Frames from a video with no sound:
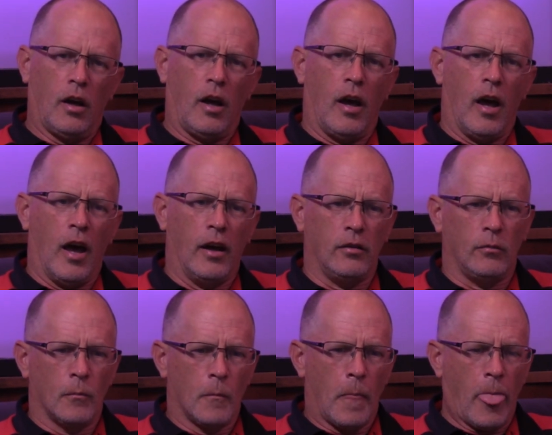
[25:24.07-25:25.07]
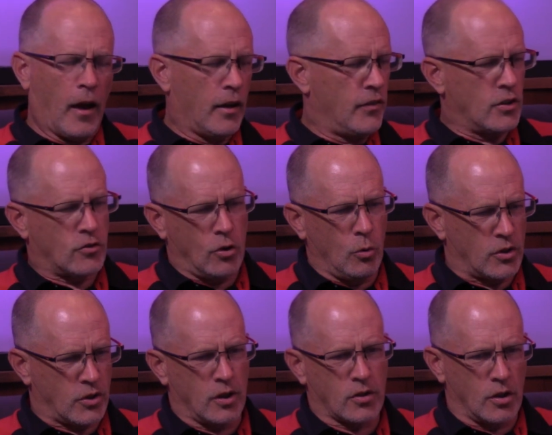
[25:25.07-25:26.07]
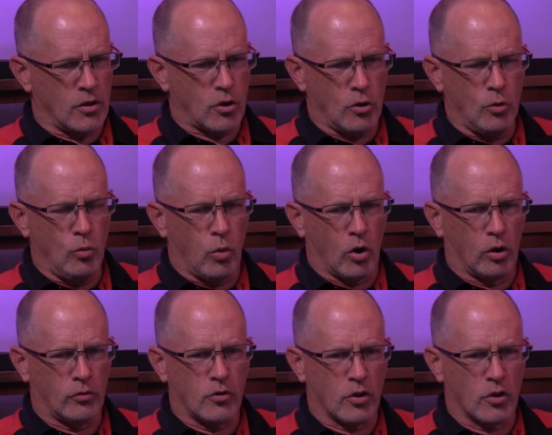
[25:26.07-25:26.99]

And I had these 2 assistants who were